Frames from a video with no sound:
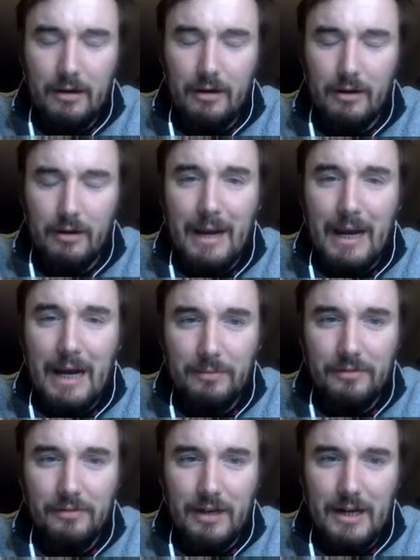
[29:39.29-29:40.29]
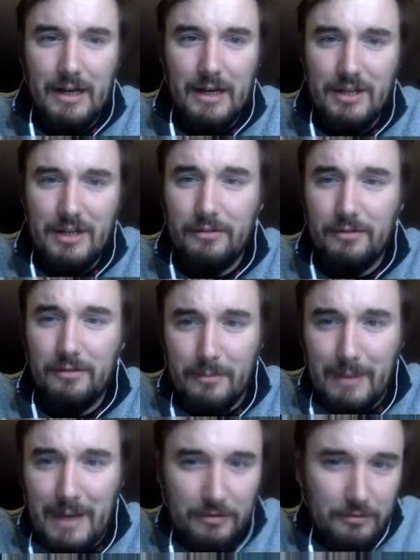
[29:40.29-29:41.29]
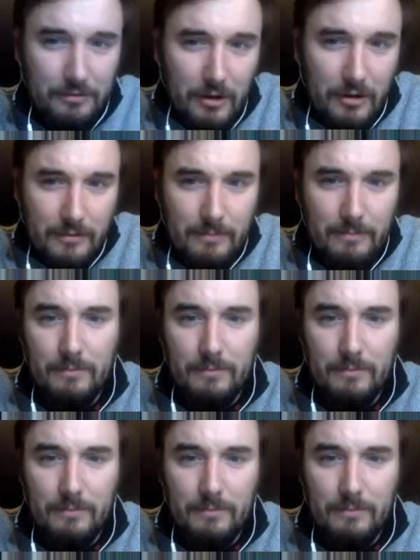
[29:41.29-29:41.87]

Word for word: on maps, chances are the map is wrong.